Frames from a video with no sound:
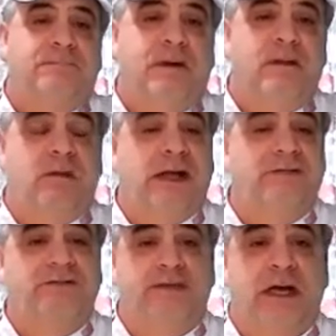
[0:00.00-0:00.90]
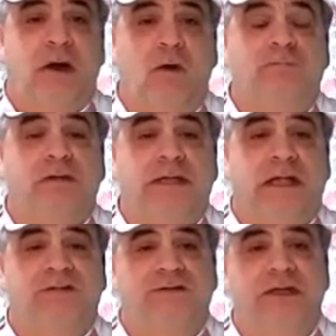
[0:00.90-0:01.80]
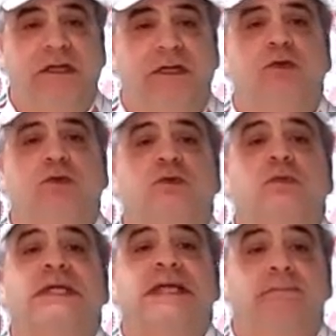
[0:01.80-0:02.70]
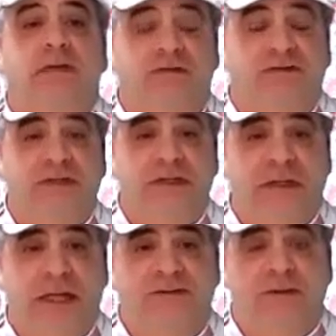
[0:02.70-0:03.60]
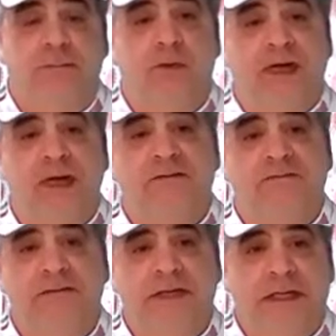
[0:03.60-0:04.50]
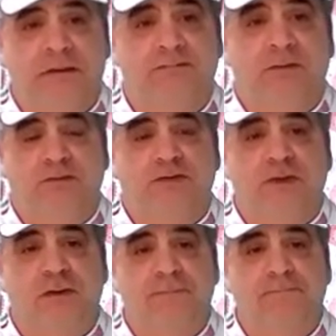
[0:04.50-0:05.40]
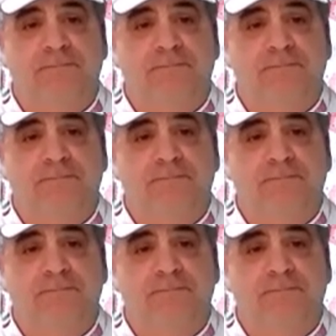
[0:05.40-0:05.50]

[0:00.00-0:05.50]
Otherwise, hopefully I'll see you in person at some point in the very near future.